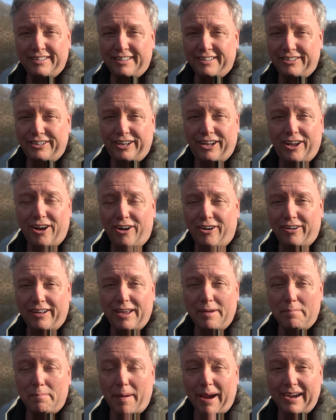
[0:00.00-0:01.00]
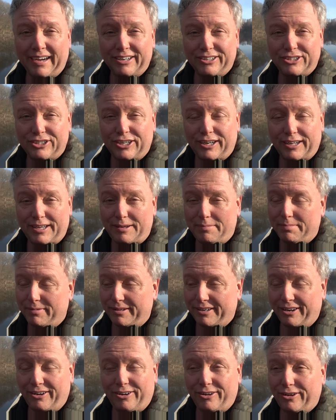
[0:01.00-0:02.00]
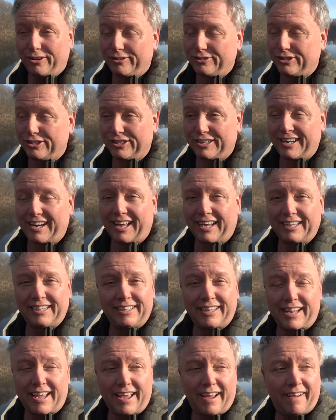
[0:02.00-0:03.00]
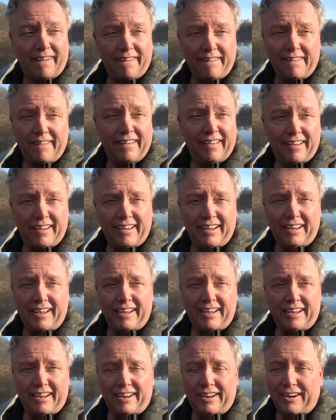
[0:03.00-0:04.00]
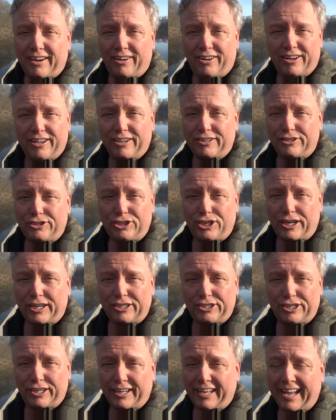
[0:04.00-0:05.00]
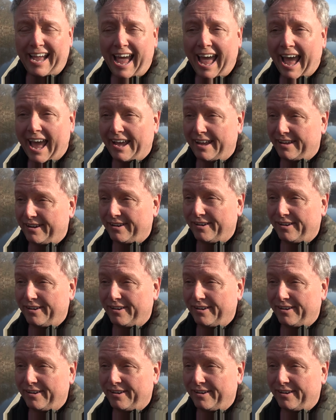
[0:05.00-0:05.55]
and you can't get back to sleep, and I just laid there like a Cheshire cat.